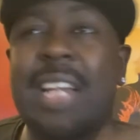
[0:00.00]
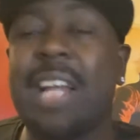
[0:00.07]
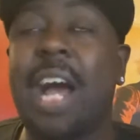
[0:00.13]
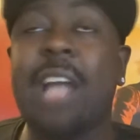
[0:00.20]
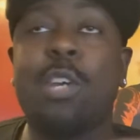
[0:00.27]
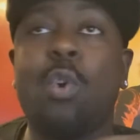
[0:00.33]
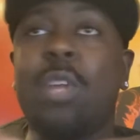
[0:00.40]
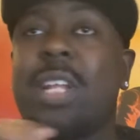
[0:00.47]
like
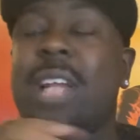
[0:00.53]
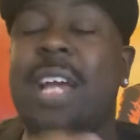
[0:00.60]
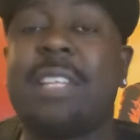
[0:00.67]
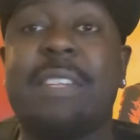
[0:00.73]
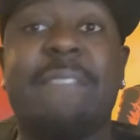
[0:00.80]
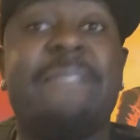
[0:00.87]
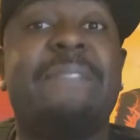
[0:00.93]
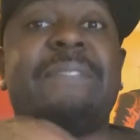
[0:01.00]
I call it
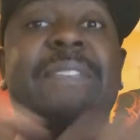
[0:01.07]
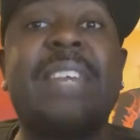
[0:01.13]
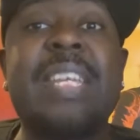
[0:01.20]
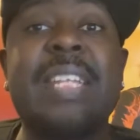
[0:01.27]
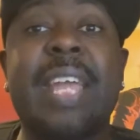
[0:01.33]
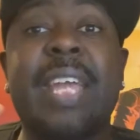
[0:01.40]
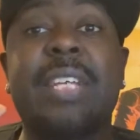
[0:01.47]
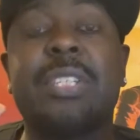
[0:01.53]
like the
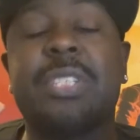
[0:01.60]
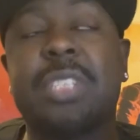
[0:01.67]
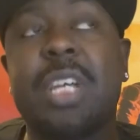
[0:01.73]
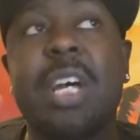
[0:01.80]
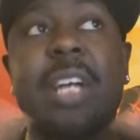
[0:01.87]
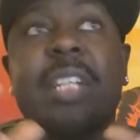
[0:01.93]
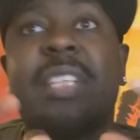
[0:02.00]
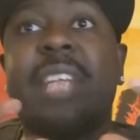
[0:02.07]

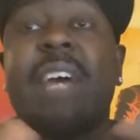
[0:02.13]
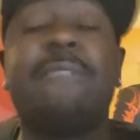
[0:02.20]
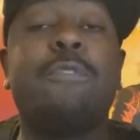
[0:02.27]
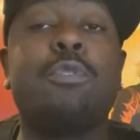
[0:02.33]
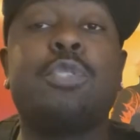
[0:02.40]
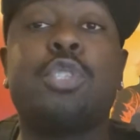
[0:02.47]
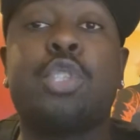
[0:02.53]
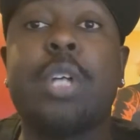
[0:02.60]
Phoenix
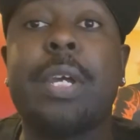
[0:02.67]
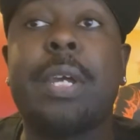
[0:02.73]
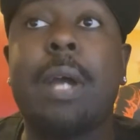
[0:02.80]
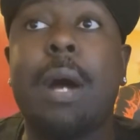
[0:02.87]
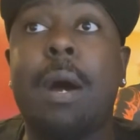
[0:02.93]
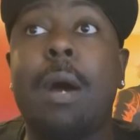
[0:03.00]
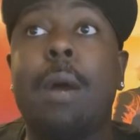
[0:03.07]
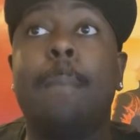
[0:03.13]
Devil
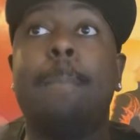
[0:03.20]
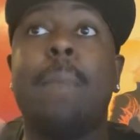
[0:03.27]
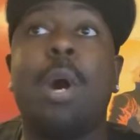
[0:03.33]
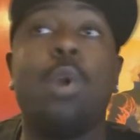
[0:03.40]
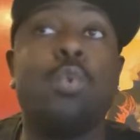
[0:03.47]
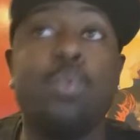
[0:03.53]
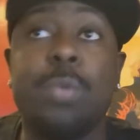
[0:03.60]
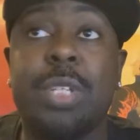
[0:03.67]
Trigger
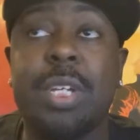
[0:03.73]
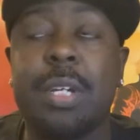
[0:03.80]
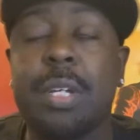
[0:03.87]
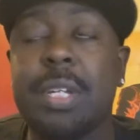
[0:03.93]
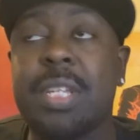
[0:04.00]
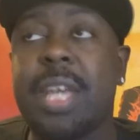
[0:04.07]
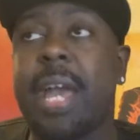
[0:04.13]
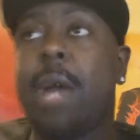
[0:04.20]
mode,
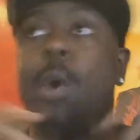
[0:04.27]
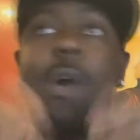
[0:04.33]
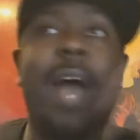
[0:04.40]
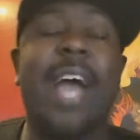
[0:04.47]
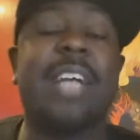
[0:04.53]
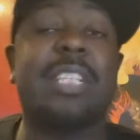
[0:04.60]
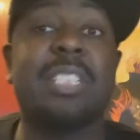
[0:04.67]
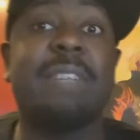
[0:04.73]
yeah,
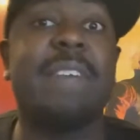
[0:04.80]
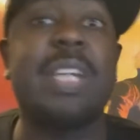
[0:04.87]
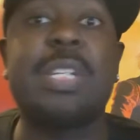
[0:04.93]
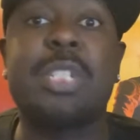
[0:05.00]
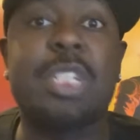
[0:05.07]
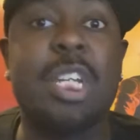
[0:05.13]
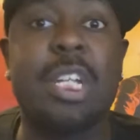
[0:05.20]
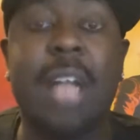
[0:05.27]
or
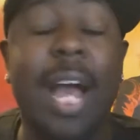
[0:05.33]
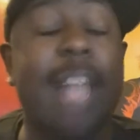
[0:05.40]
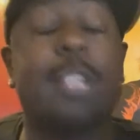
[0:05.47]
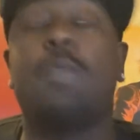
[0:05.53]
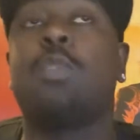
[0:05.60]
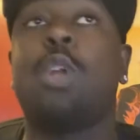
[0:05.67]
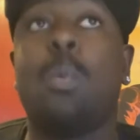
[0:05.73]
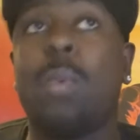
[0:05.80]
activation, I
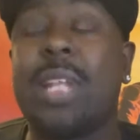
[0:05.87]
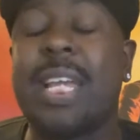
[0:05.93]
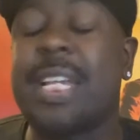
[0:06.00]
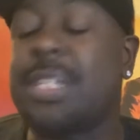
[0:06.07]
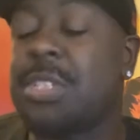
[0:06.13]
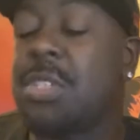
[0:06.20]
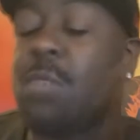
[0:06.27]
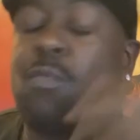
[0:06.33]
don't know what it
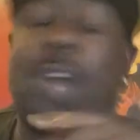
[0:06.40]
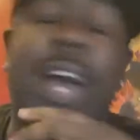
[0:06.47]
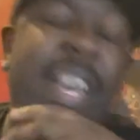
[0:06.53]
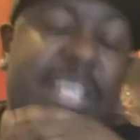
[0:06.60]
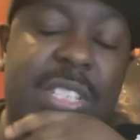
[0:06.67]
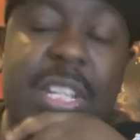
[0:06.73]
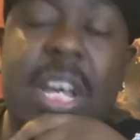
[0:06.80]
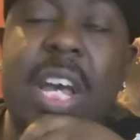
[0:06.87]
is,
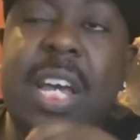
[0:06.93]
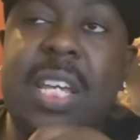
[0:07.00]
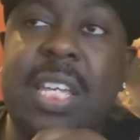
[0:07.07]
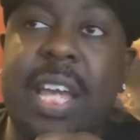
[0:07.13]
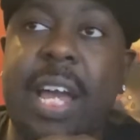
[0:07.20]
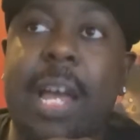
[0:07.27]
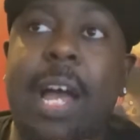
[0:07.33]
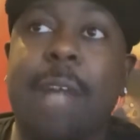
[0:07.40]
right,
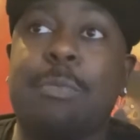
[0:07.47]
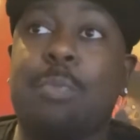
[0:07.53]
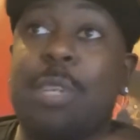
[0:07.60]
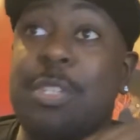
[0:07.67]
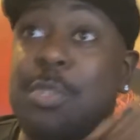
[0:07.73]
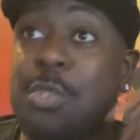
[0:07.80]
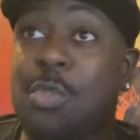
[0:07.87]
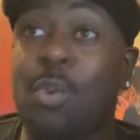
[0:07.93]
yeah. And
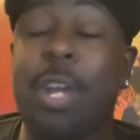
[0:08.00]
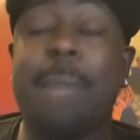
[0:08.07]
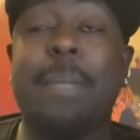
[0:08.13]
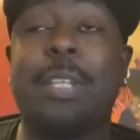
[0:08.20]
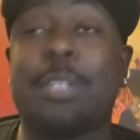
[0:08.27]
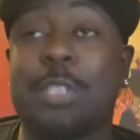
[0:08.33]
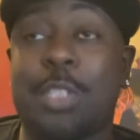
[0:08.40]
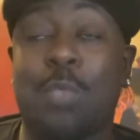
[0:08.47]
when you saw him in the